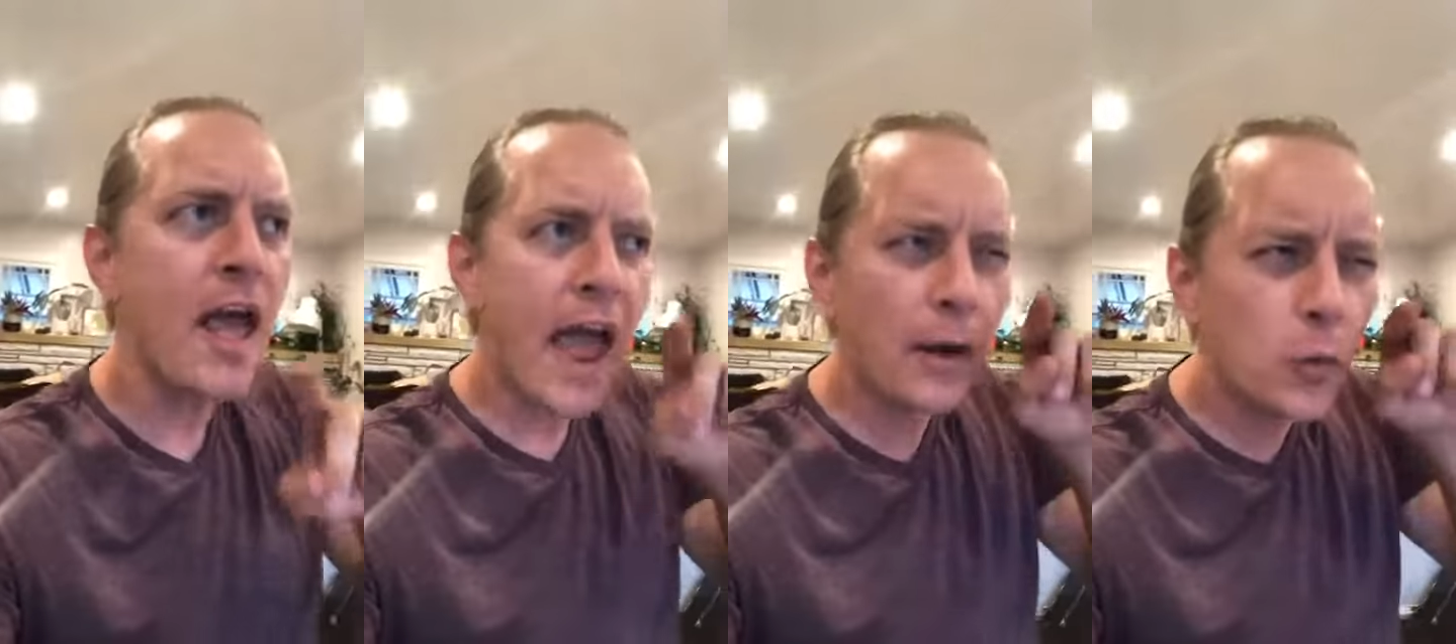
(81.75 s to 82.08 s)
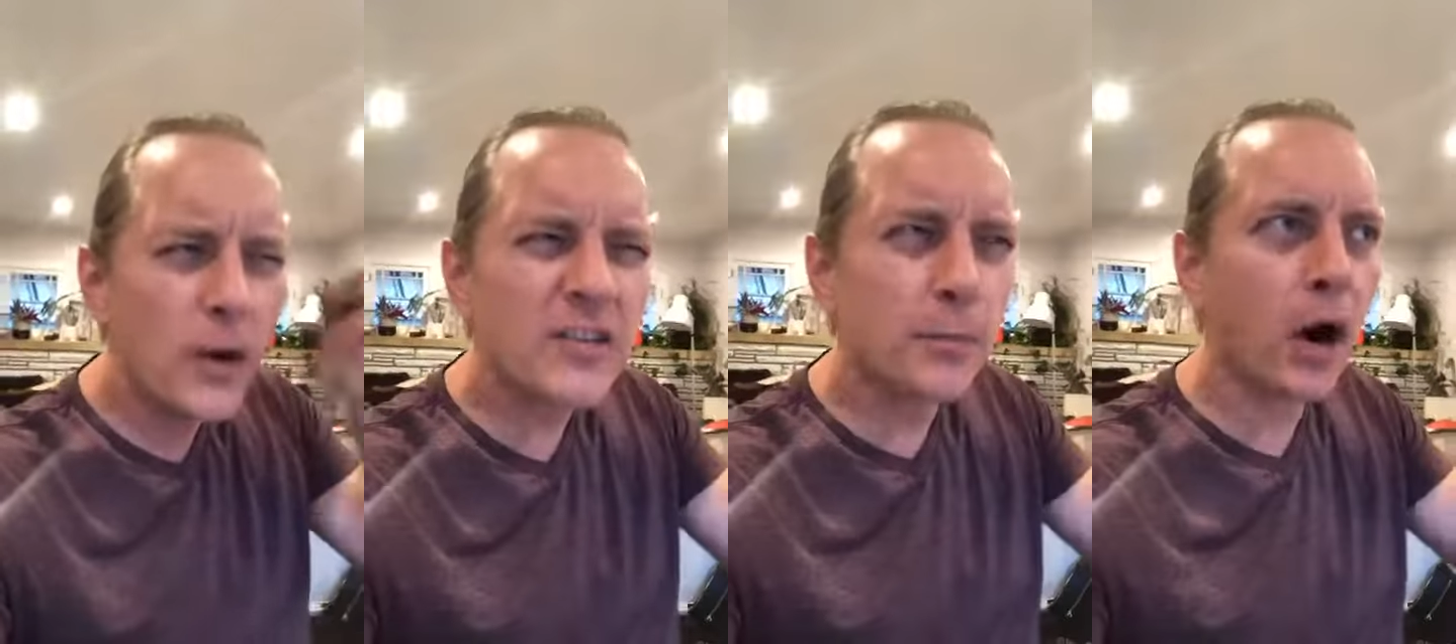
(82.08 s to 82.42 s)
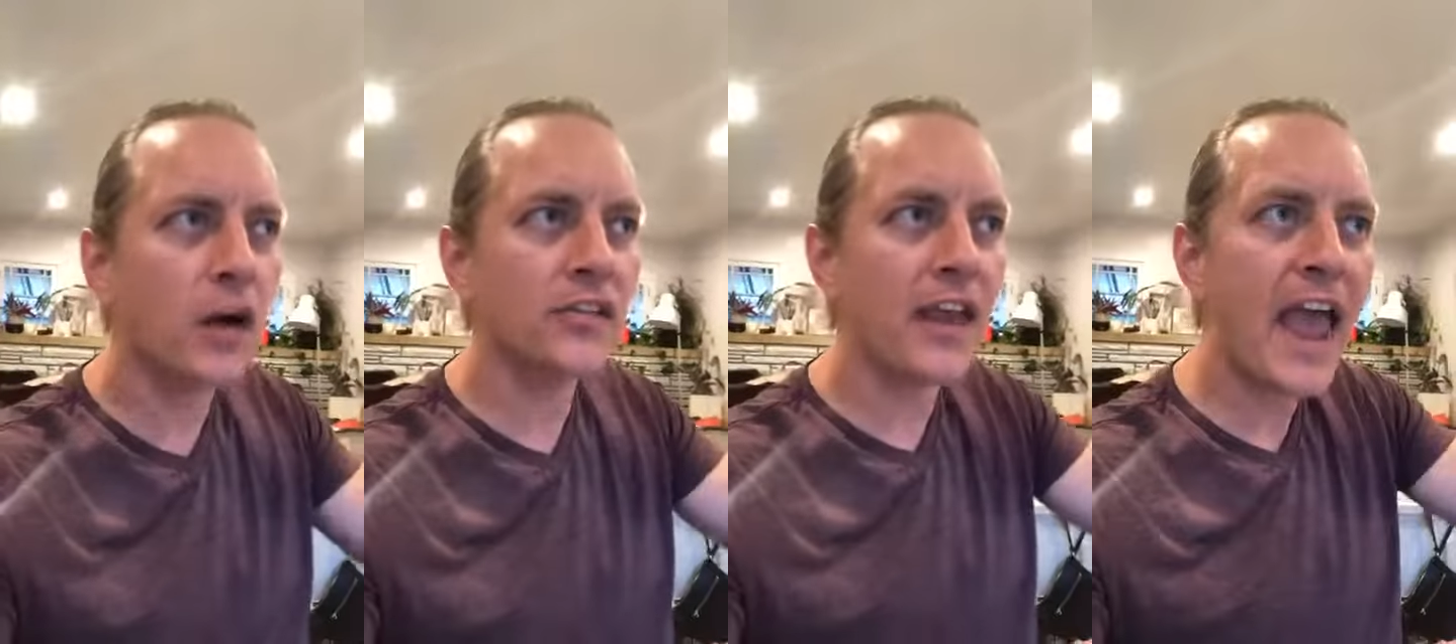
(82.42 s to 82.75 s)
and which
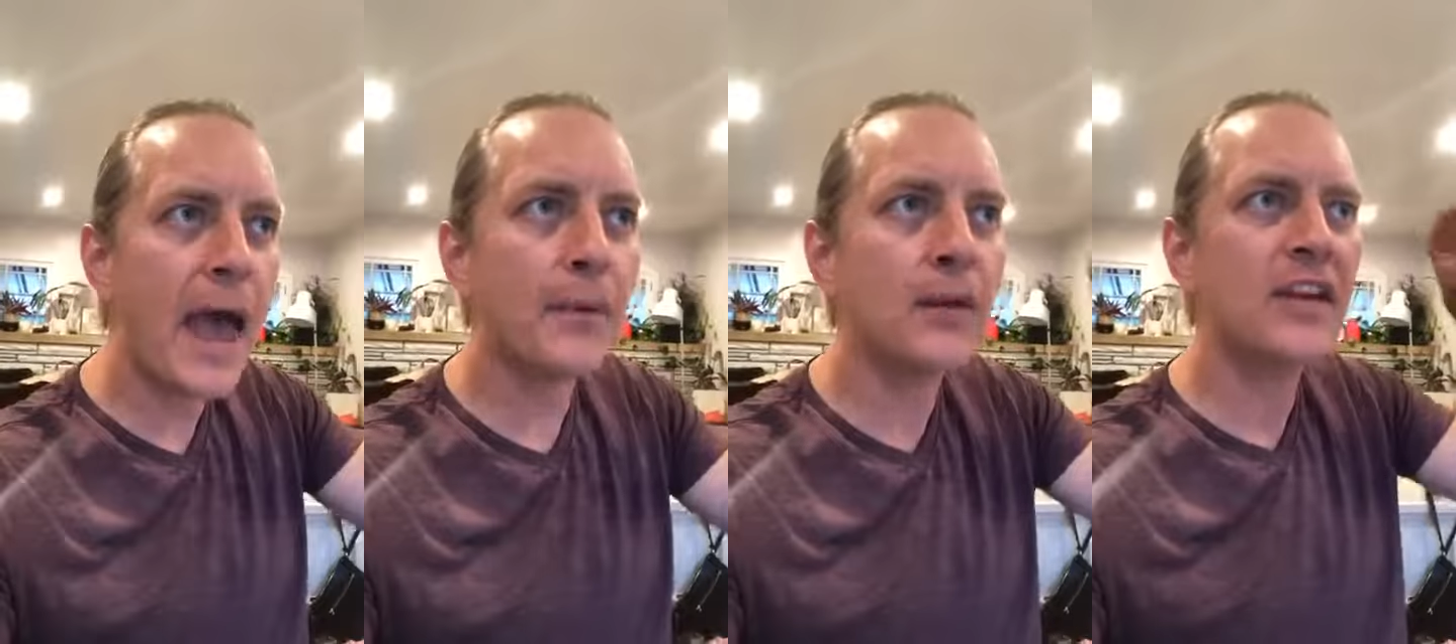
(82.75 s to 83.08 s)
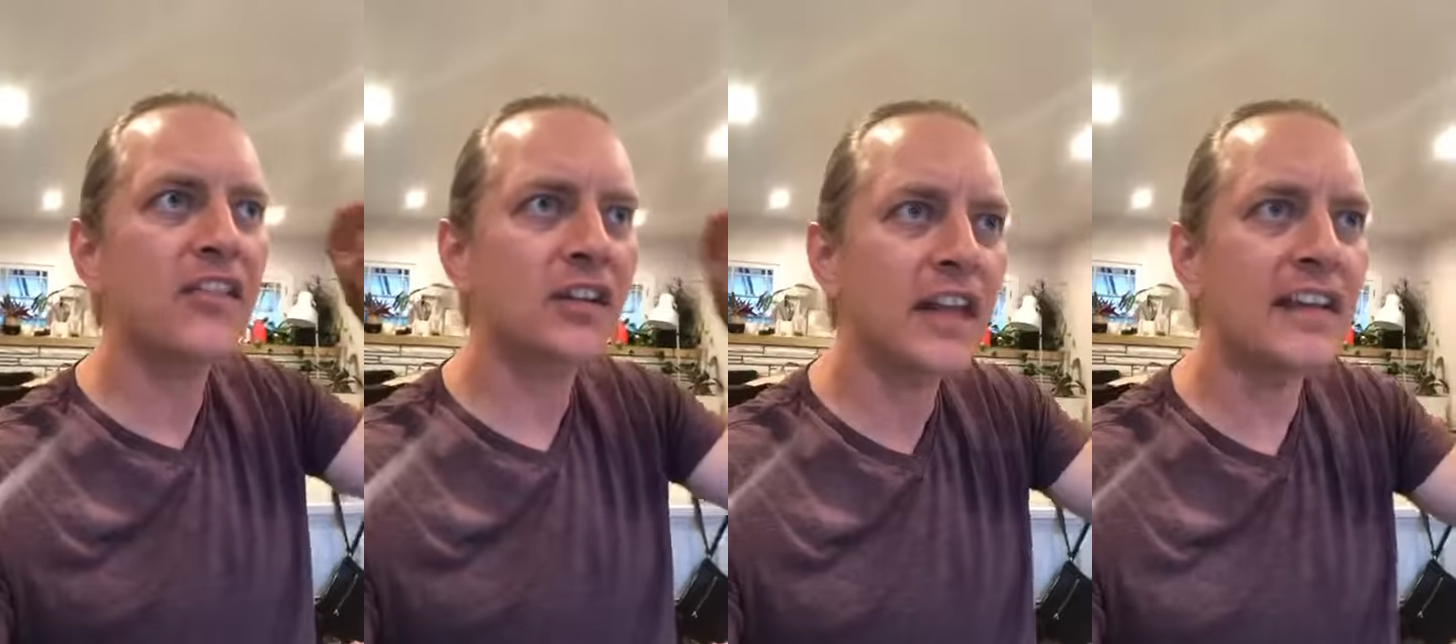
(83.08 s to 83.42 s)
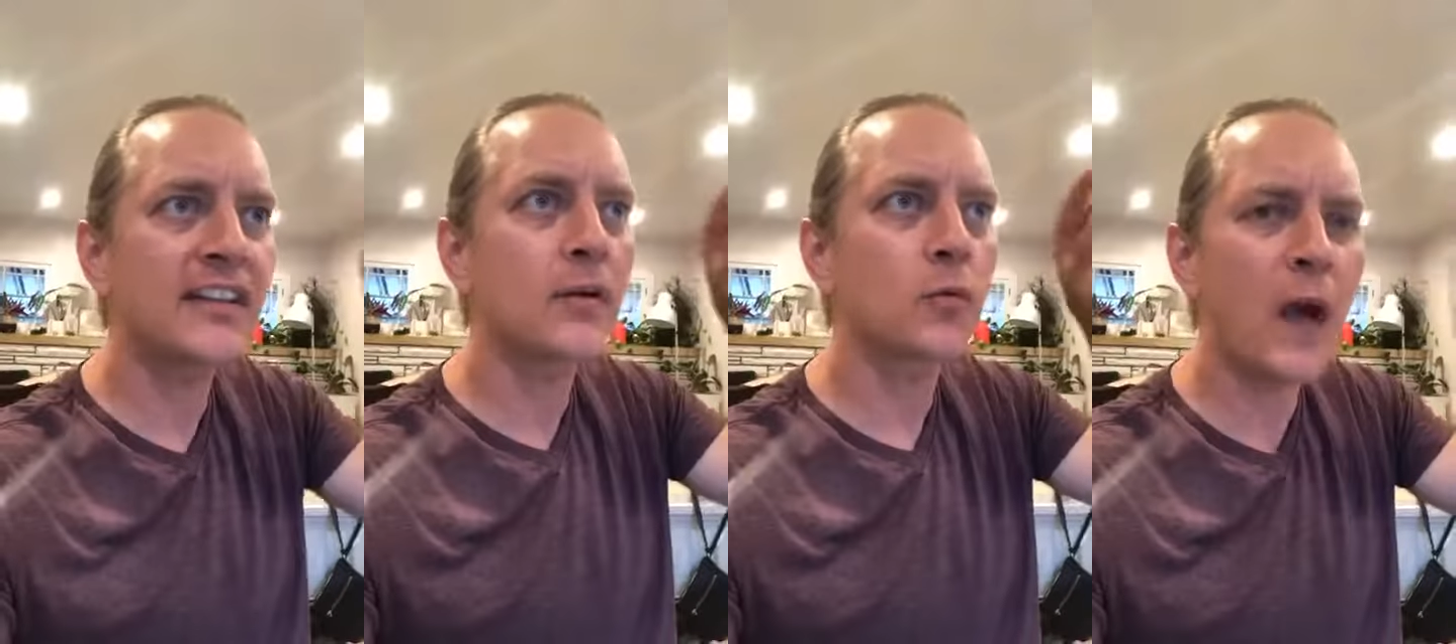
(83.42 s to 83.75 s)
parts I happen to be
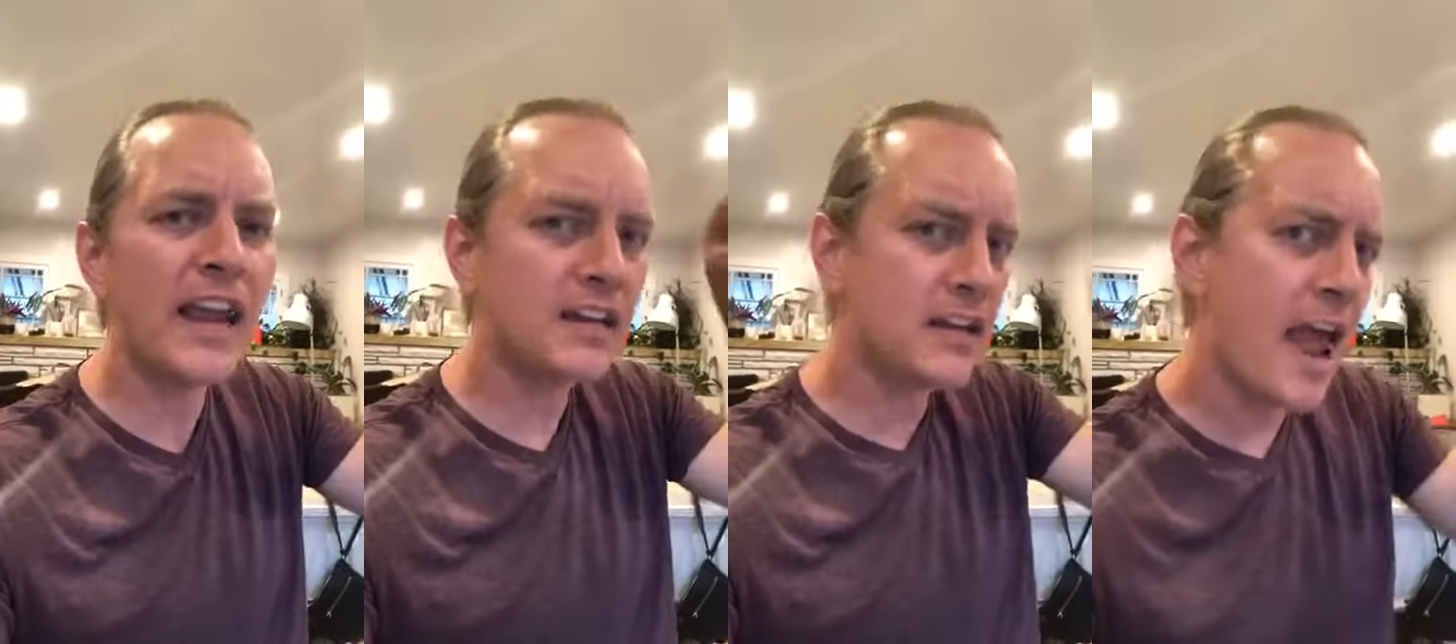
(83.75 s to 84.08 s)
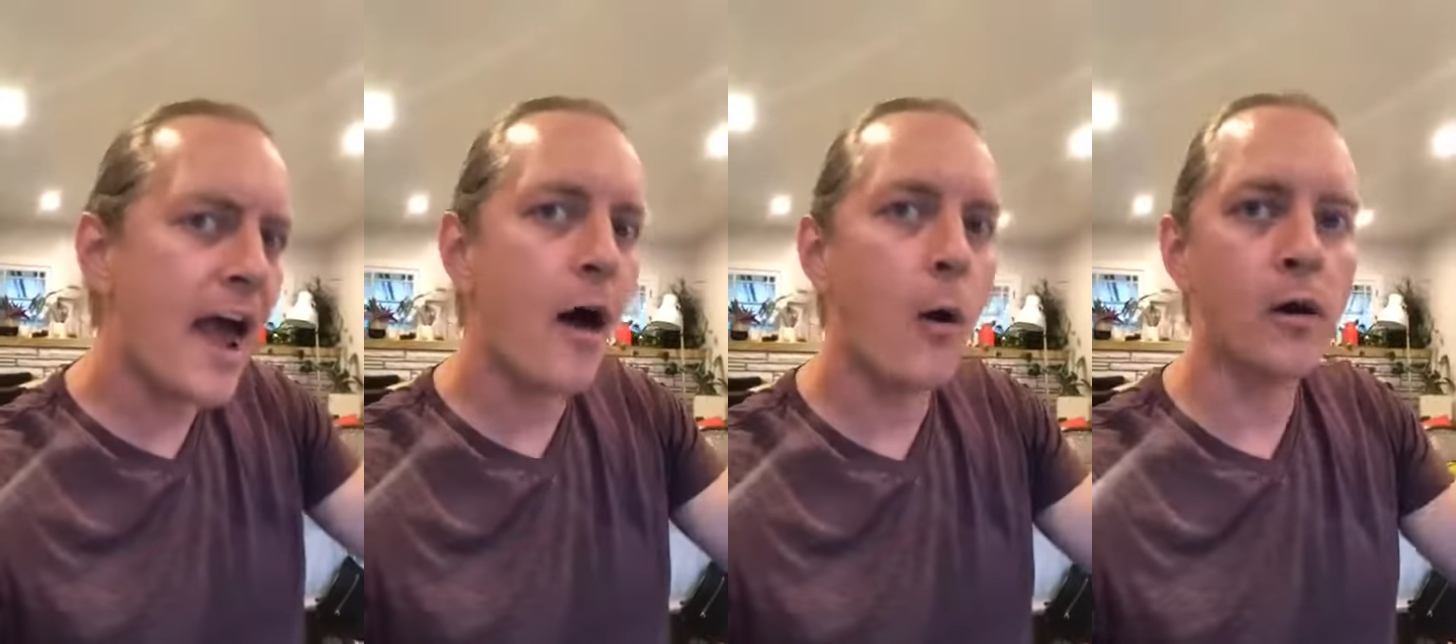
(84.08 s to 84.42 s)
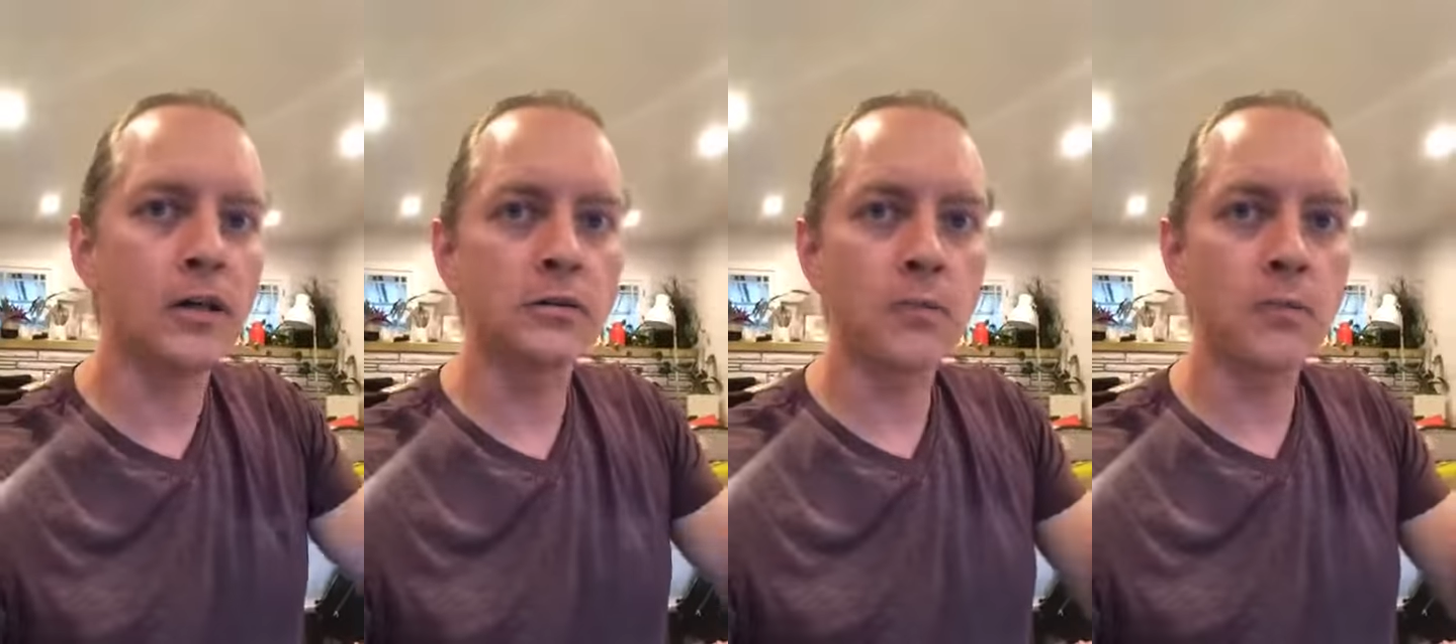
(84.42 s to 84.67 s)
selecting right now.